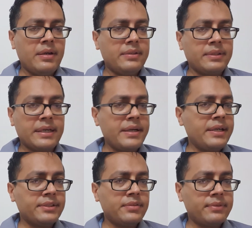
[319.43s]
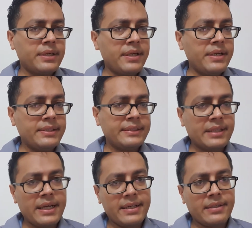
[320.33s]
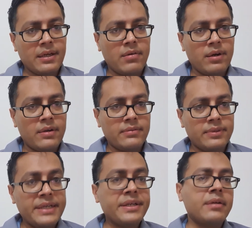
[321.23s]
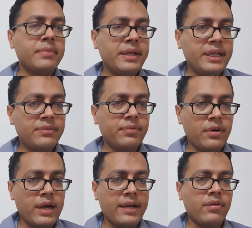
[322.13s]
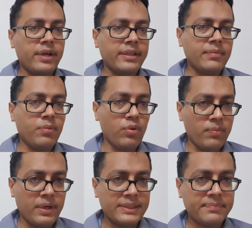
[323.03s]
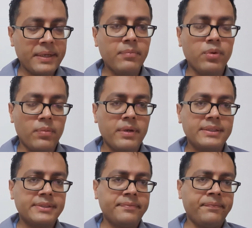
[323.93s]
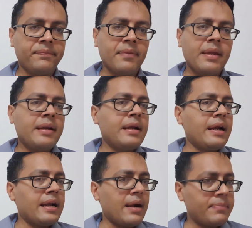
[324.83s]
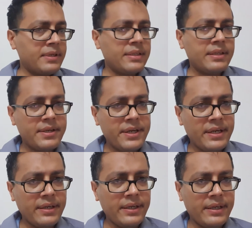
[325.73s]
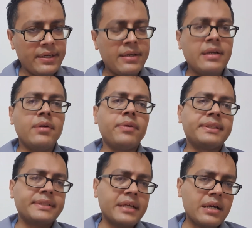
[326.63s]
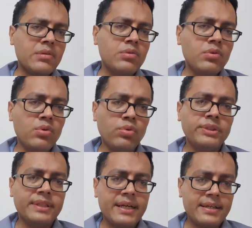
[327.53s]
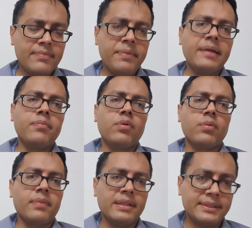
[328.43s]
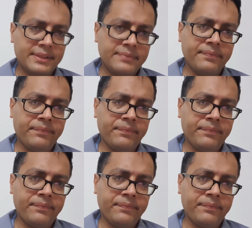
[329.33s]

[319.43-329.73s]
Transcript: The 30 years is like our retirement age for acquiring the bone mass, peak bone mass. And after 30 years, we start to lose that peak bone mass.